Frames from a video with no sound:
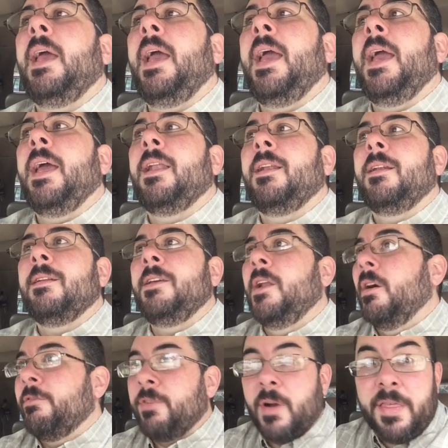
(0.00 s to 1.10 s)
and you
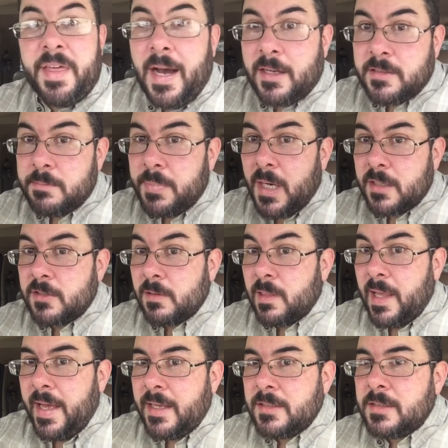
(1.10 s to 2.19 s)
know, for $1,000 or
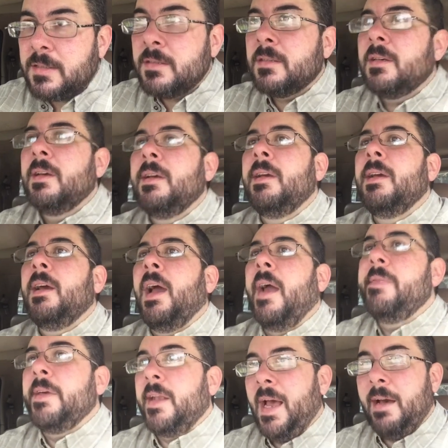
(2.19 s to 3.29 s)
less,
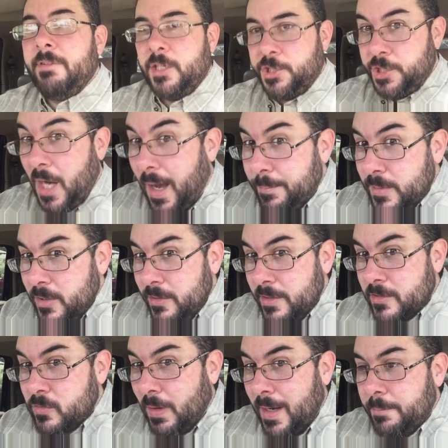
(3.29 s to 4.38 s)
and then have a shop do
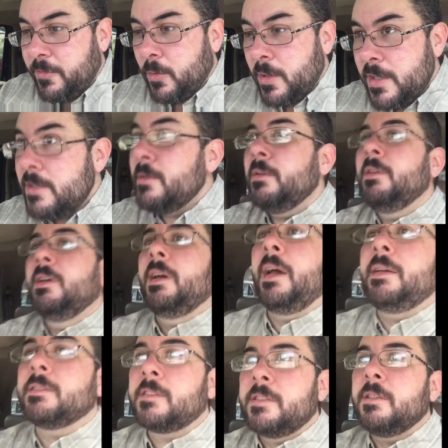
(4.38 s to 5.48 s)
the swap for you
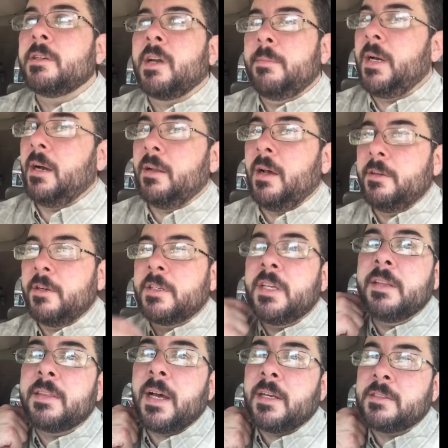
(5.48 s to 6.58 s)
and still come out under
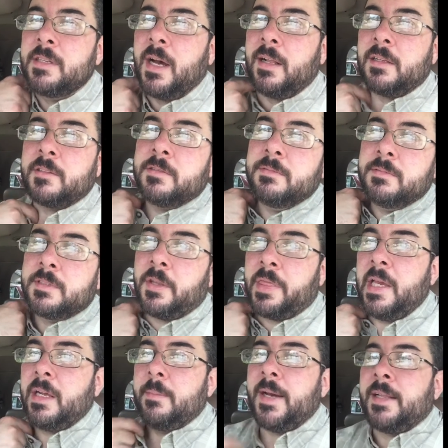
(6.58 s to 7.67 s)
$10,000. So
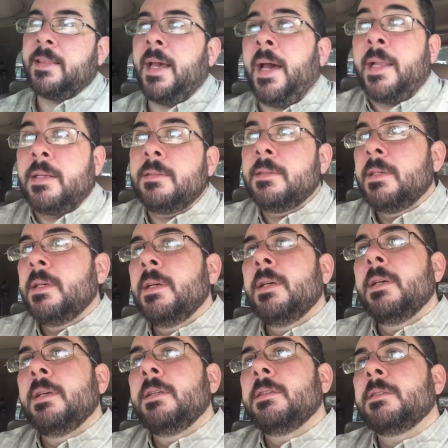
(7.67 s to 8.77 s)
think about that.
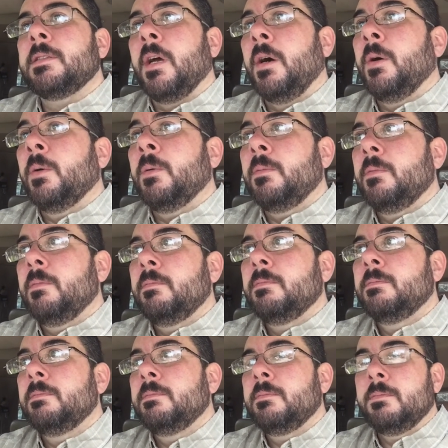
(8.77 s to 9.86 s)
So
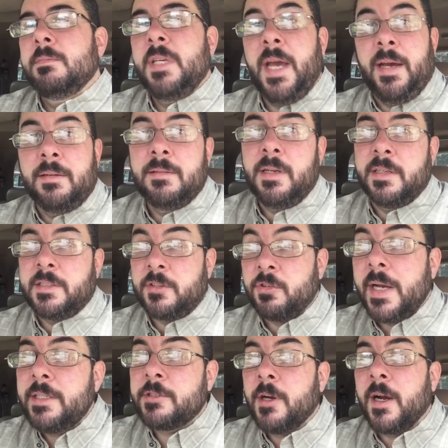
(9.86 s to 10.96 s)
yeah, it's a
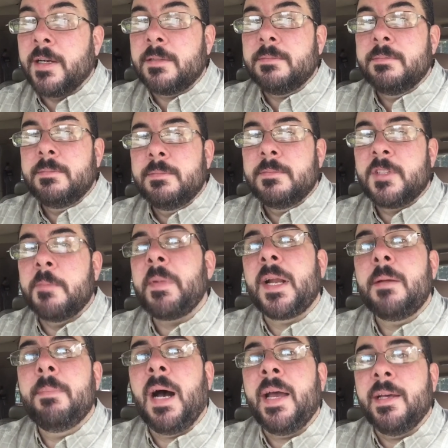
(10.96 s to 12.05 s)
great truck.
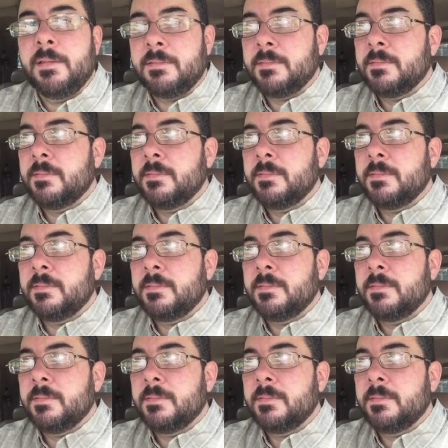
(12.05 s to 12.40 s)
Somebody buy it.